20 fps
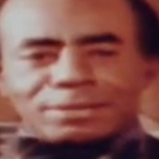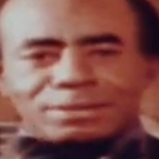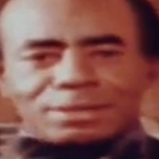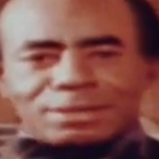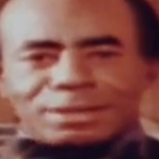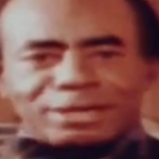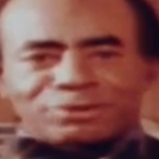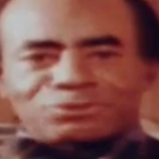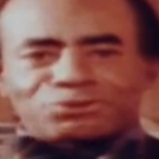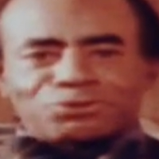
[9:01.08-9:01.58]

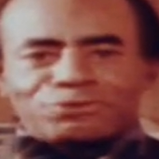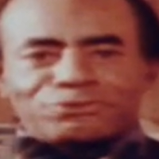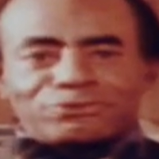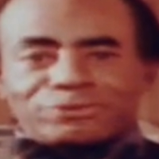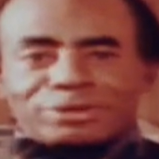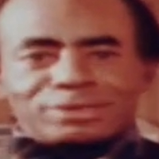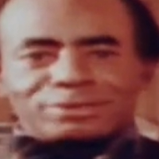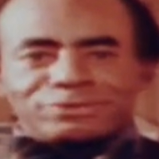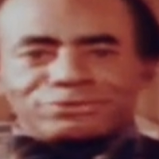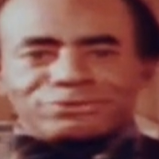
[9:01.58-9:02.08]
and collect your
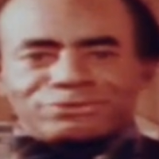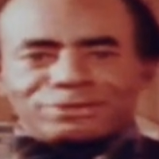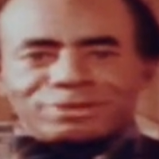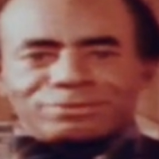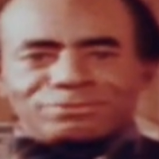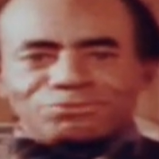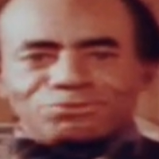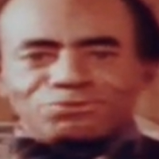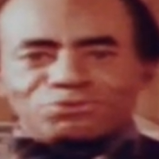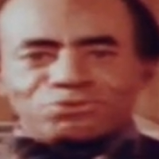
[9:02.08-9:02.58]

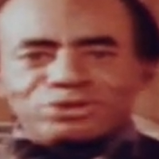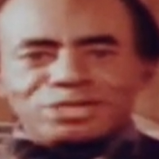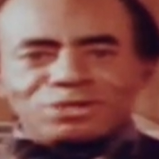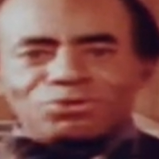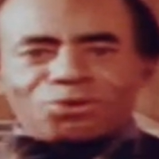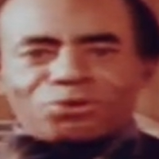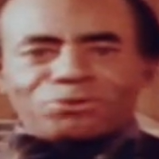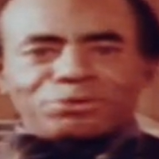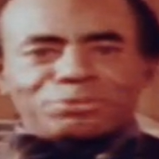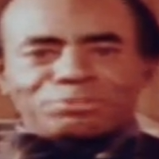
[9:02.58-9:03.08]
friends and
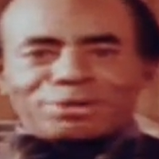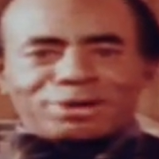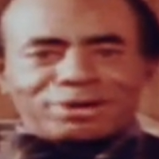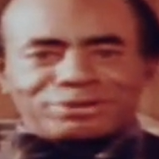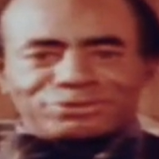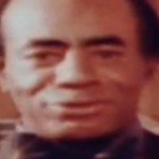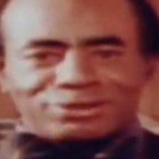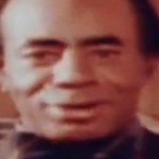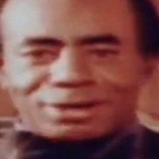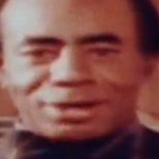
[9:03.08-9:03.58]
read all the
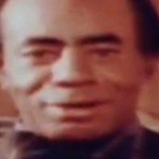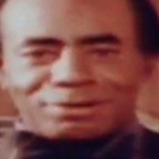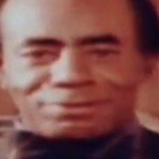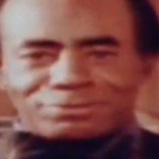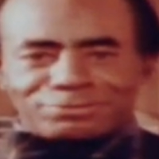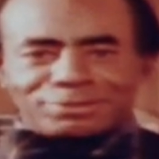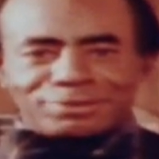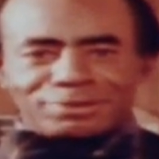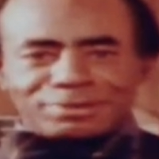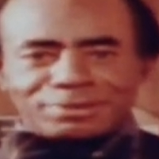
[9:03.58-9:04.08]
parts
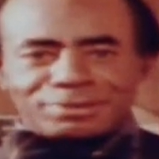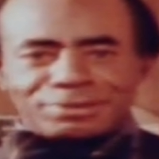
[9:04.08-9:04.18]
aloud.